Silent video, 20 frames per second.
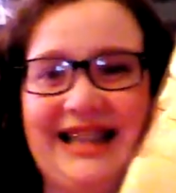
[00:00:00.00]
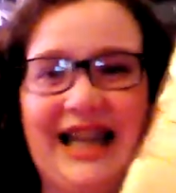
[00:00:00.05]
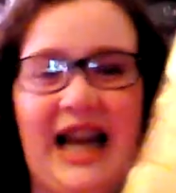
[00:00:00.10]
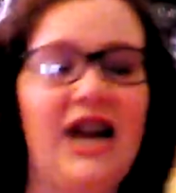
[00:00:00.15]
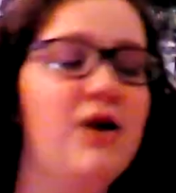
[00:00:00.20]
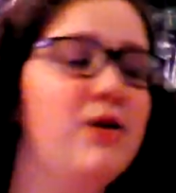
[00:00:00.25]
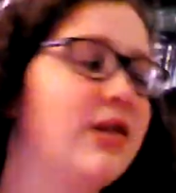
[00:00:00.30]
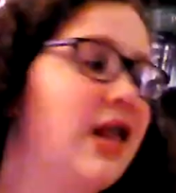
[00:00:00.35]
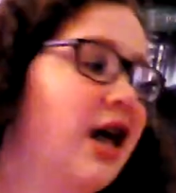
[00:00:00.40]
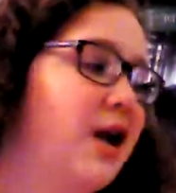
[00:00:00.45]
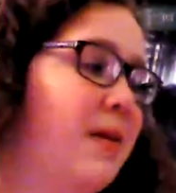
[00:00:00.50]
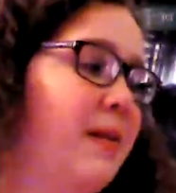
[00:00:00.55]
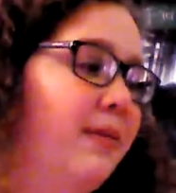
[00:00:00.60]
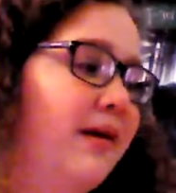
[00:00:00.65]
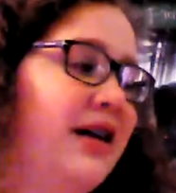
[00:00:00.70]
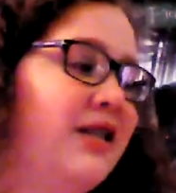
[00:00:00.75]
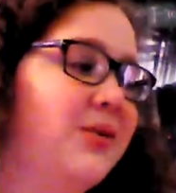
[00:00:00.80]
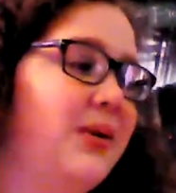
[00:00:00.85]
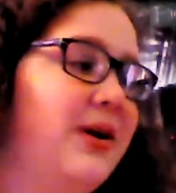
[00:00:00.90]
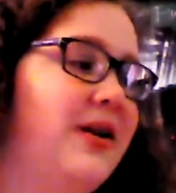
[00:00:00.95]
I know a lot of
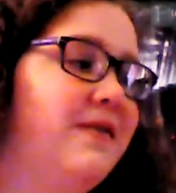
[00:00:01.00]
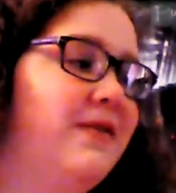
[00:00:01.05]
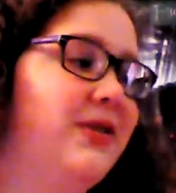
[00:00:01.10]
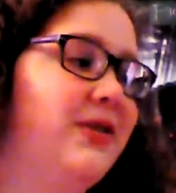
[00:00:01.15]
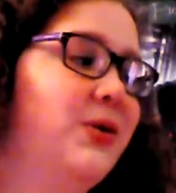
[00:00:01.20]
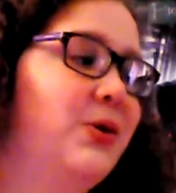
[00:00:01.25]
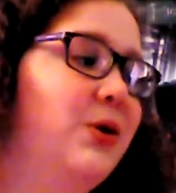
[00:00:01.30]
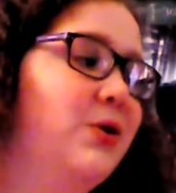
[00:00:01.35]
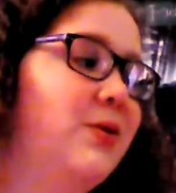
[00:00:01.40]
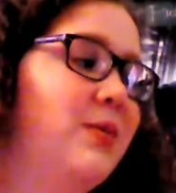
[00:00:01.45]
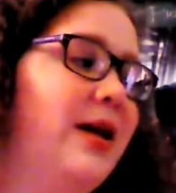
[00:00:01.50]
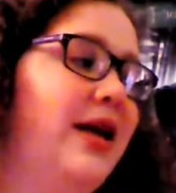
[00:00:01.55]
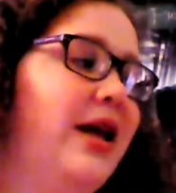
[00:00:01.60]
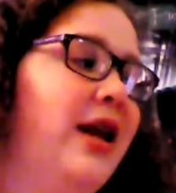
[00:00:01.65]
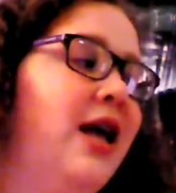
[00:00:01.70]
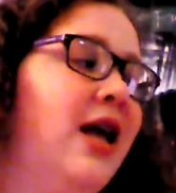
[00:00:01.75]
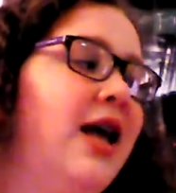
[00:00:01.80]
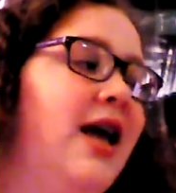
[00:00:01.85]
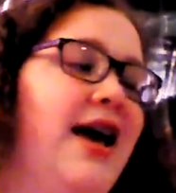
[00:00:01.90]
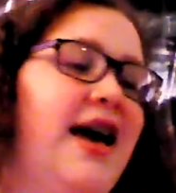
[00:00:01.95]
people have to read it for school, but
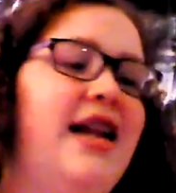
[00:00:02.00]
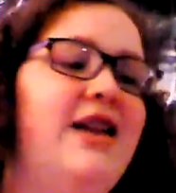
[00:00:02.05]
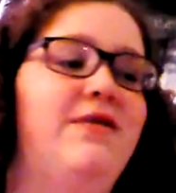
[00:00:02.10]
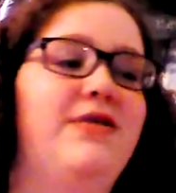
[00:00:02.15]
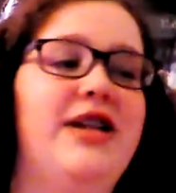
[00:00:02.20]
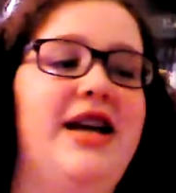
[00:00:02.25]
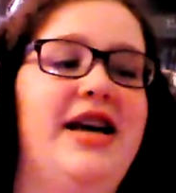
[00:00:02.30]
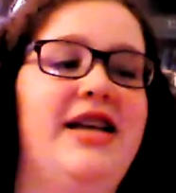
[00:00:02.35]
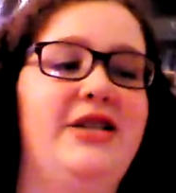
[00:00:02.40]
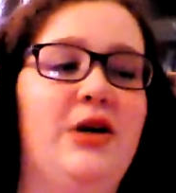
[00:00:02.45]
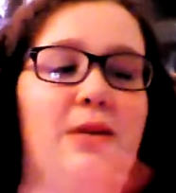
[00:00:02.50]
I never did,